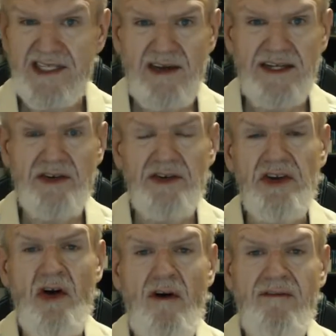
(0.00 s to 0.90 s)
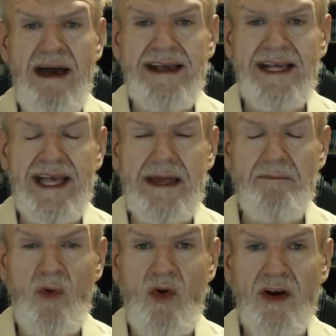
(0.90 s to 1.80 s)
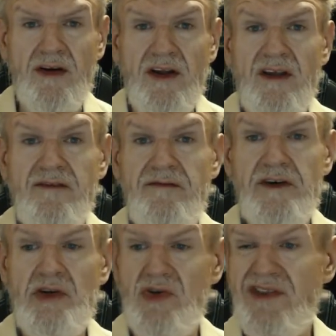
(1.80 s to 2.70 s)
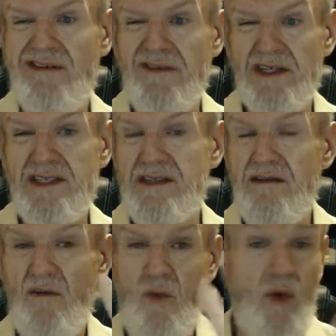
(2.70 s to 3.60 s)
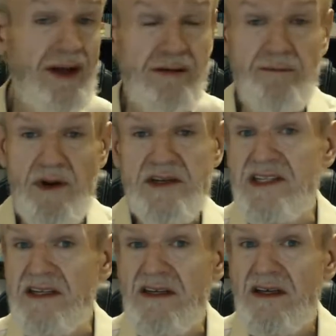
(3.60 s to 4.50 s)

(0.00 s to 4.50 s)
So I don't know if I could get more food than for just one person.